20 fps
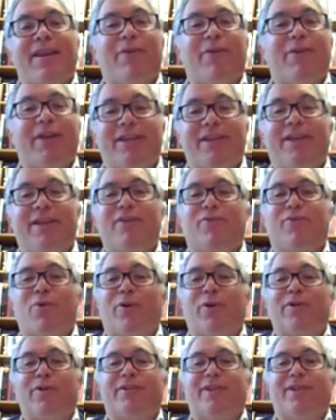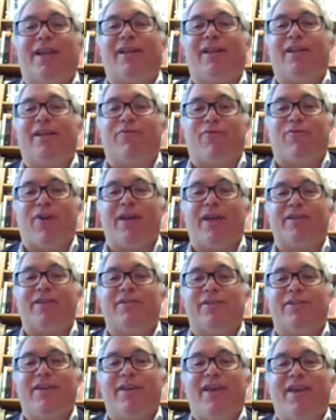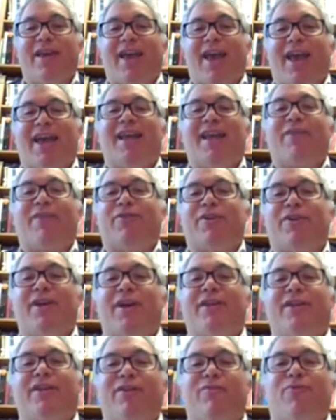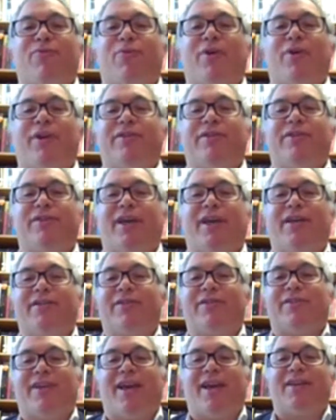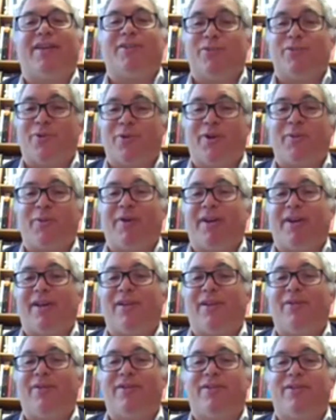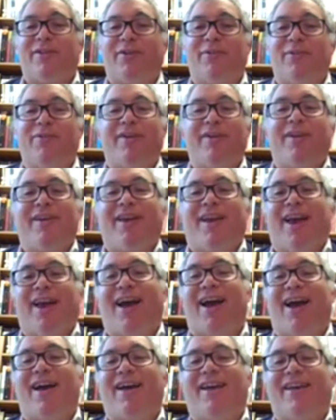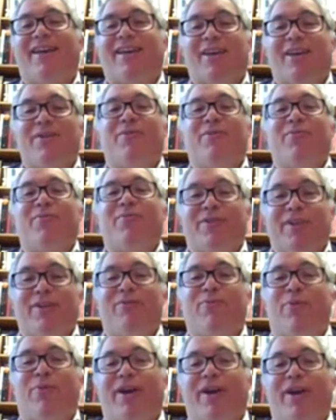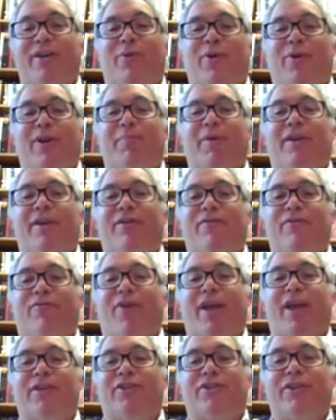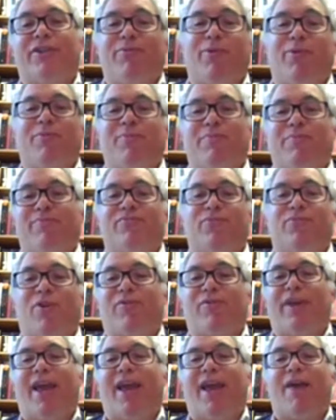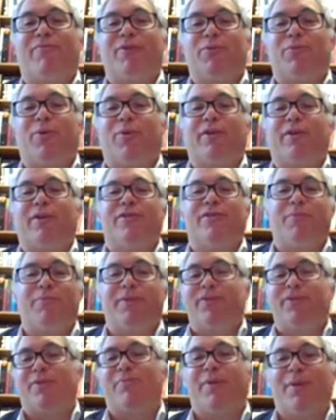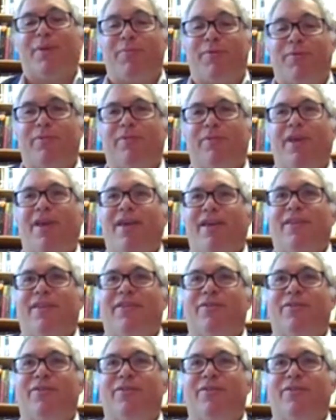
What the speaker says: Now, he did, of course, settle in France, and after 1946, as has already been alluded to, he did write quite a bit in French. He wrote roughly half his work. Some people,